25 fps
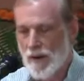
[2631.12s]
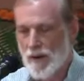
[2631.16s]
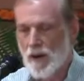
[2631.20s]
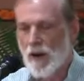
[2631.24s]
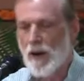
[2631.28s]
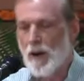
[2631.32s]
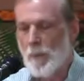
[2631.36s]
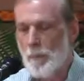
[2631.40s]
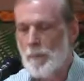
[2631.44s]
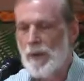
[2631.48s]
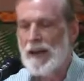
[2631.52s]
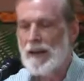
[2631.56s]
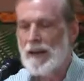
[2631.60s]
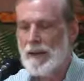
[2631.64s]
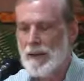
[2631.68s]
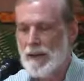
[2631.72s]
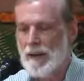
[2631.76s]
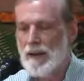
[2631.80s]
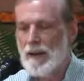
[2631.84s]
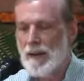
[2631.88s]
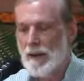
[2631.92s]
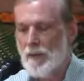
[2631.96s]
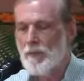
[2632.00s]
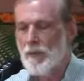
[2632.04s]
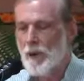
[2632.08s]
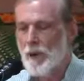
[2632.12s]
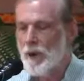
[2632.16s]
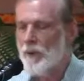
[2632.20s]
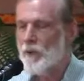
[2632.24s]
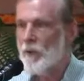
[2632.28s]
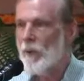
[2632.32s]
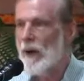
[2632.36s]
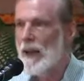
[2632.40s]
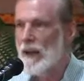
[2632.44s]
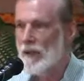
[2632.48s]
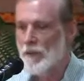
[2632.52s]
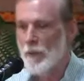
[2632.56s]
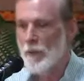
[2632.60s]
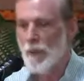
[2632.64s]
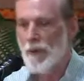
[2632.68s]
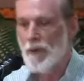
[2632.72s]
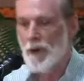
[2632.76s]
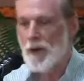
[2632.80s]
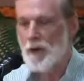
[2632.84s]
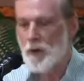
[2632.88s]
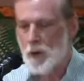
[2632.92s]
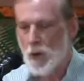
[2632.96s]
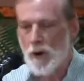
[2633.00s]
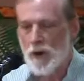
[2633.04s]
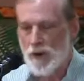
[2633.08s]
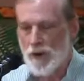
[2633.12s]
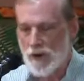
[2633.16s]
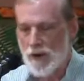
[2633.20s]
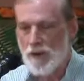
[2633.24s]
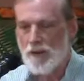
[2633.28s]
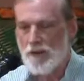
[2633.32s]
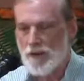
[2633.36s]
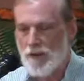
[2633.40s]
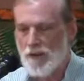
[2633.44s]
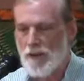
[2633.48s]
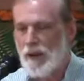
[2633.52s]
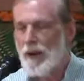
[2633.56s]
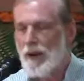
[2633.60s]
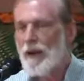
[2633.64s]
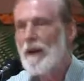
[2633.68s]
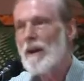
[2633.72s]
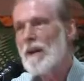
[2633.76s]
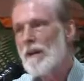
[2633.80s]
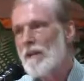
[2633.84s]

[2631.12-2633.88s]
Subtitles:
to compete in a foot race with a tortoise.